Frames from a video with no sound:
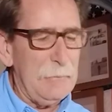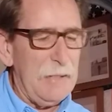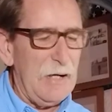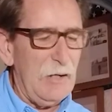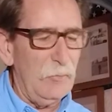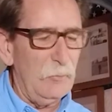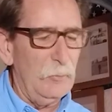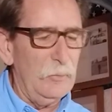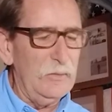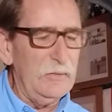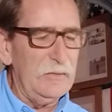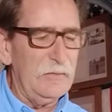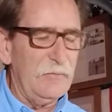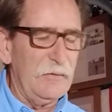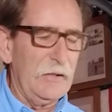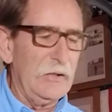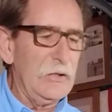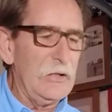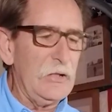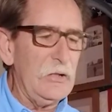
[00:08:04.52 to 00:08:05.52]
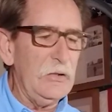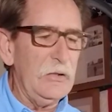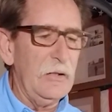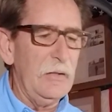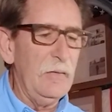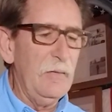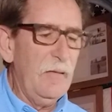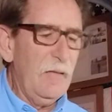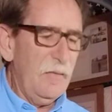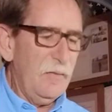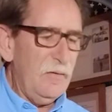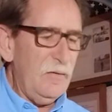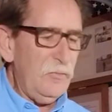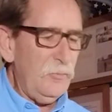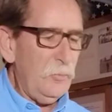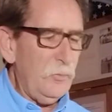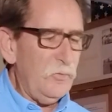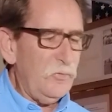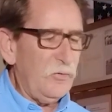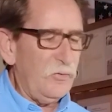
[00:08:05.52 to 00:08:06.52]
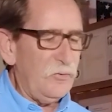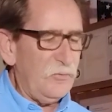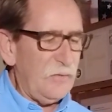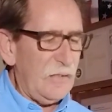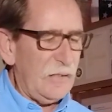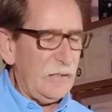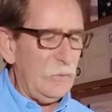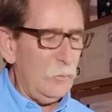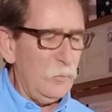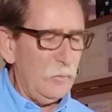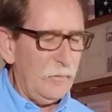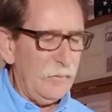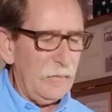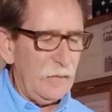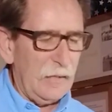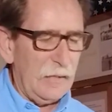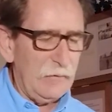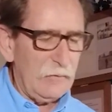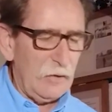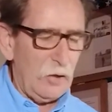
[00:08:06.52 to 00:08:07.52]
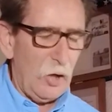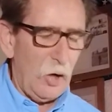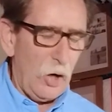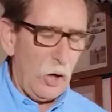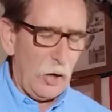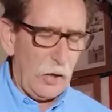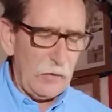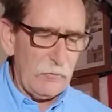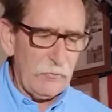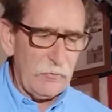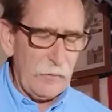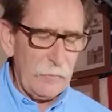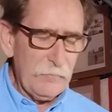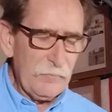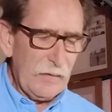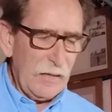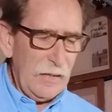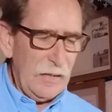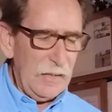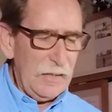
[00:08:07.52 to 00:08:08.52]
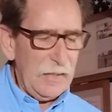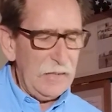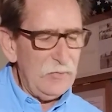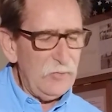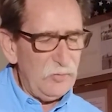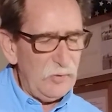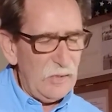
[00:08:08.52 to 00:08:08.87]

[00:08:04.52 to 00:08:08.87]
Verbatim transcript: come out really very good. This was the second one that I carved, and I